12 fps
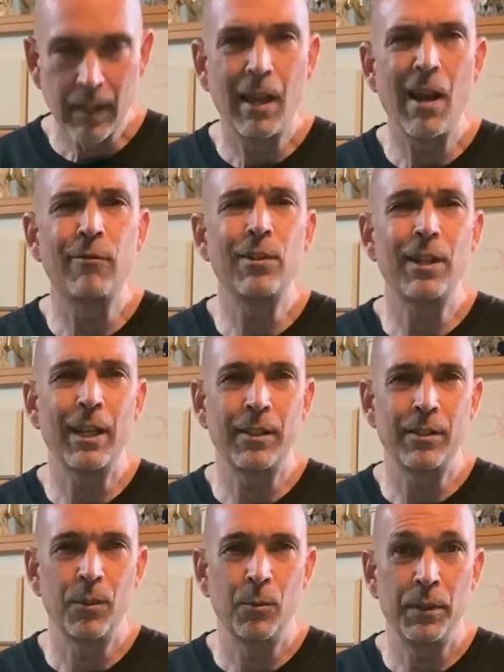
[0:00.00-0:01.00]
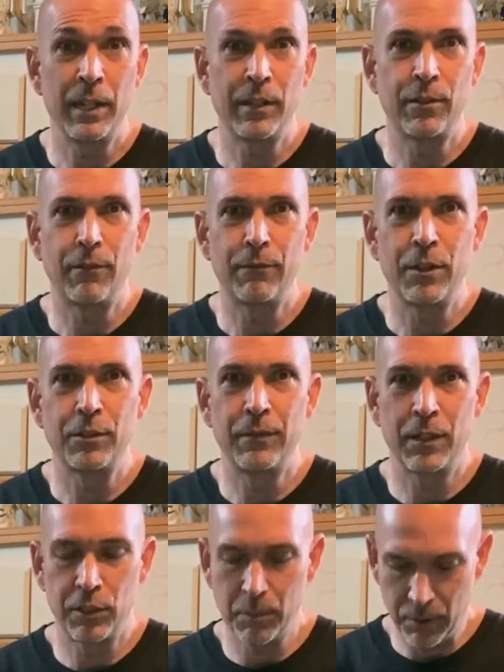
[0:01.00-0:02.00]
Every night when they get their fresh
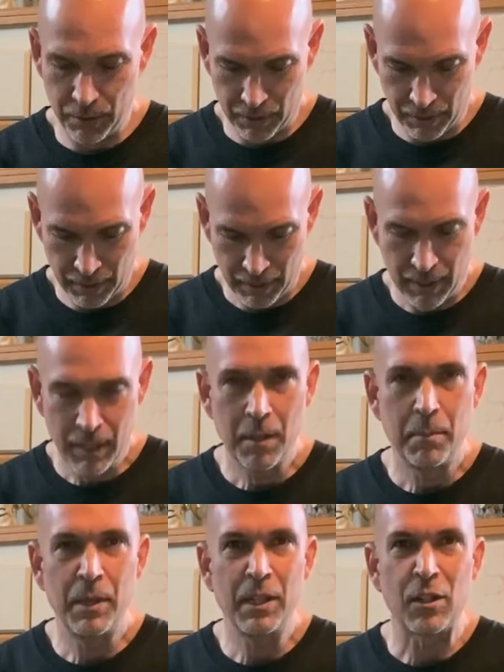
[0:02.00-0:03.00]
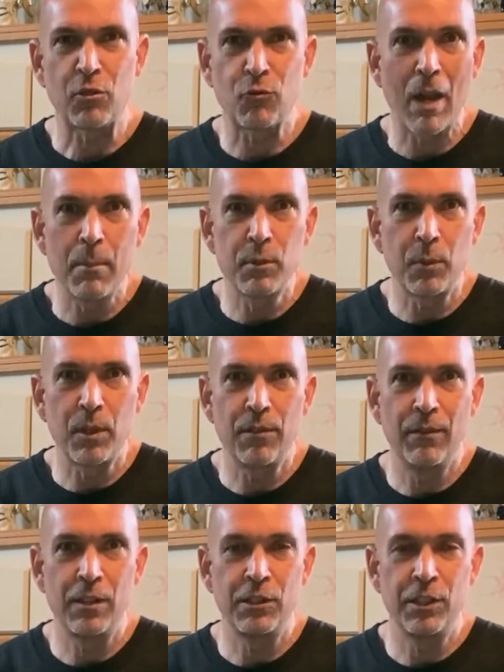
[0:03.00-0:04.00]
vegetables, Peanut grabs one of
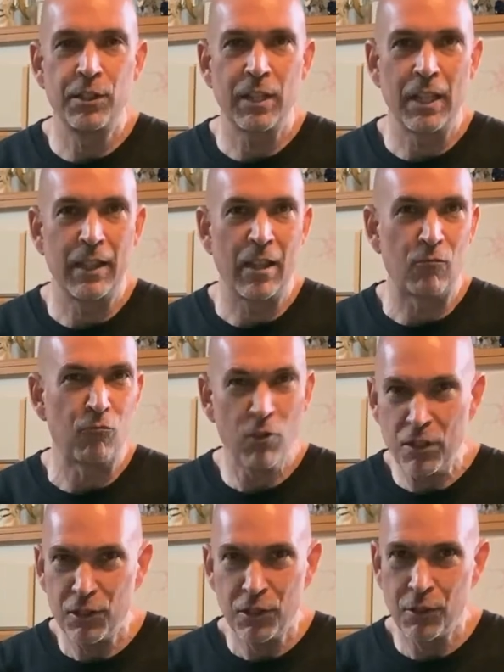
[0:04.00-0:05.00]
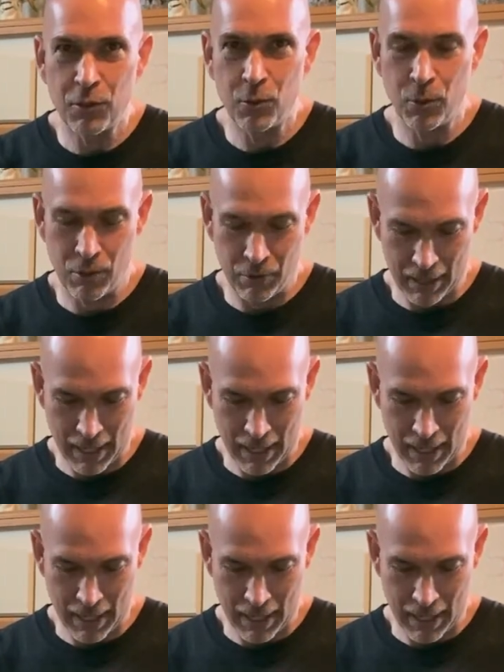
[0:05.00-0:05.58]
the veggies and then runs into the corner and